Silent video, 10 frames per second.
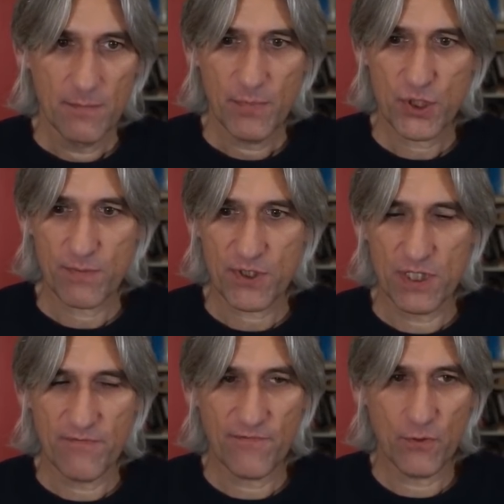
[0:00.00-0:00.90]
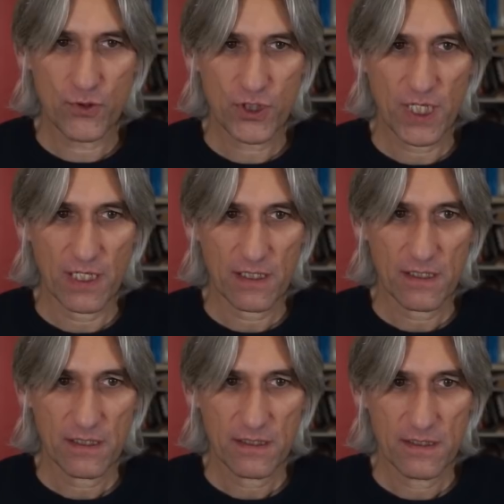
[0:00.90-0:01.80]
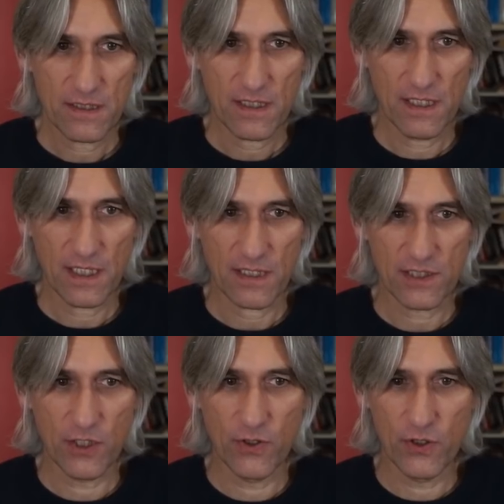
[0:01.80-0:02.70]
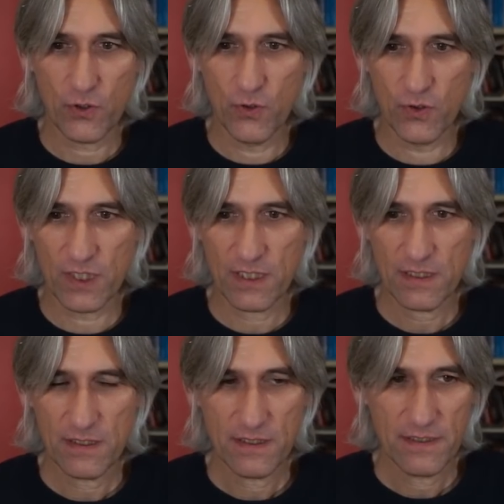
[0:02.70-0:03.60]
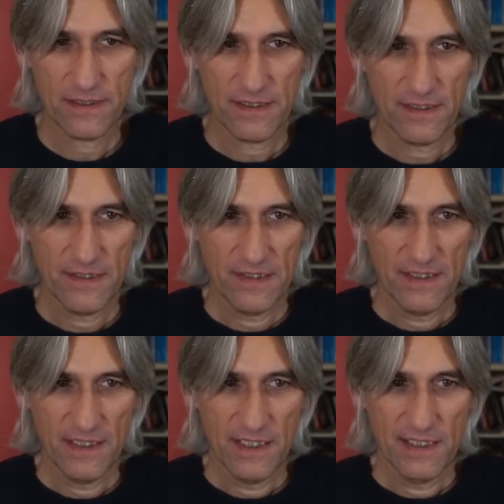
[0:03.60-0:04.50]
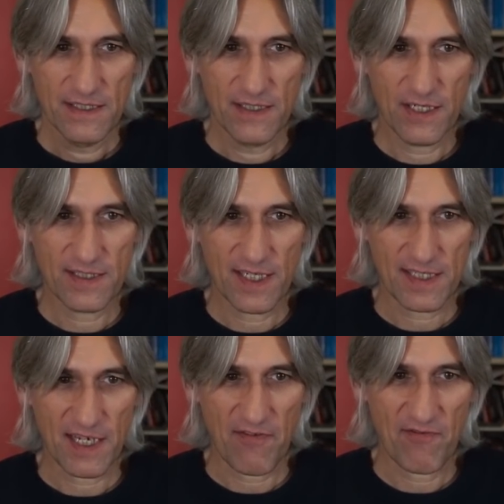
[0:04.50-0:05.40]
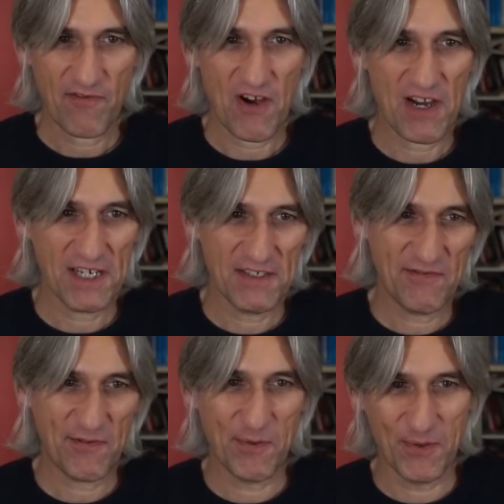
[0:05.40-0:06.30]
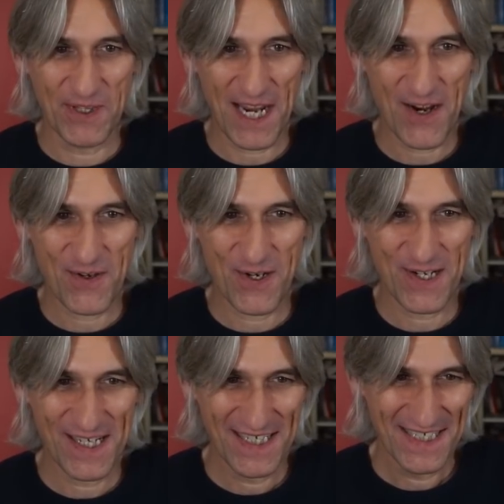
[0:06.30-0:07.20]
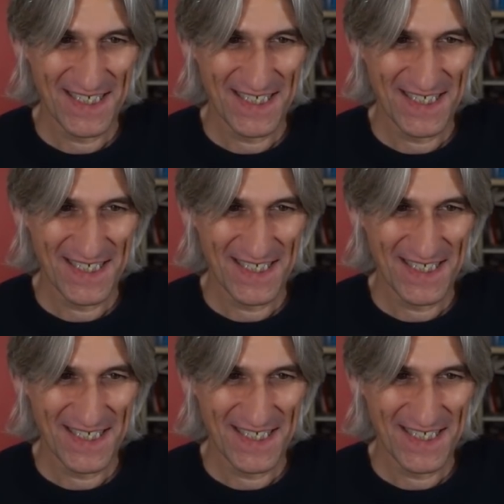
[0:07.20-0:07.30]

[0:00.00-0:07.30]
Bishop c4 check. The king had to go in the corner. Knight takes f5. Well, now